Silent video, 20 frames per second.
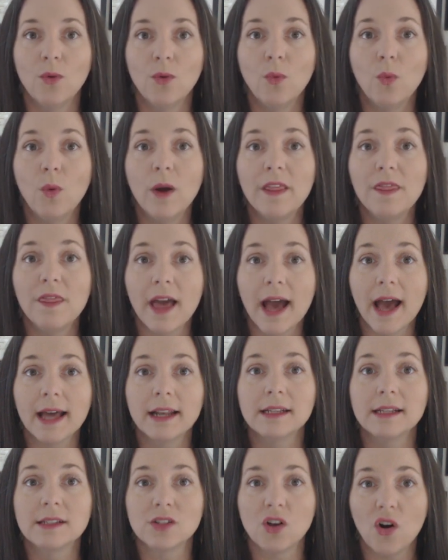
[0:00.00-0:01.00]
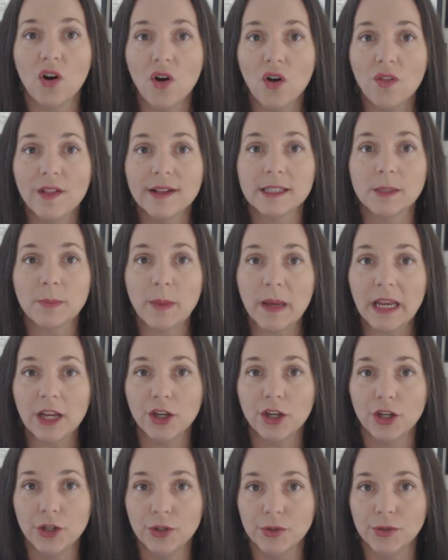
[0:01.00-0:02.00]
when that is all that's
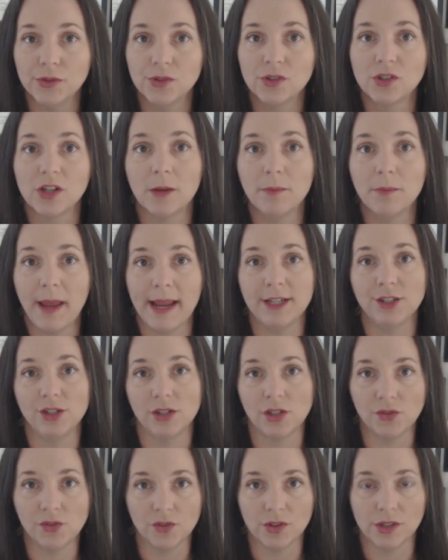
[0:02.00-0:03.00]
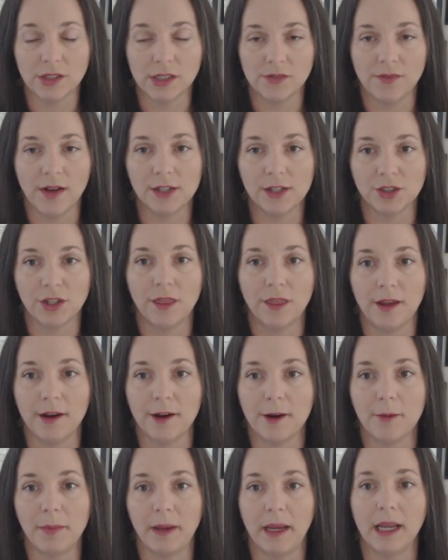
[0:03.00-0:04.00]
being used on patients for dysphagia
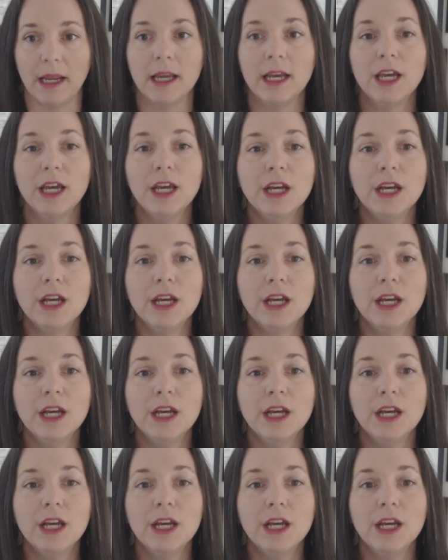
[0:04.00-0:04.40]
therapy.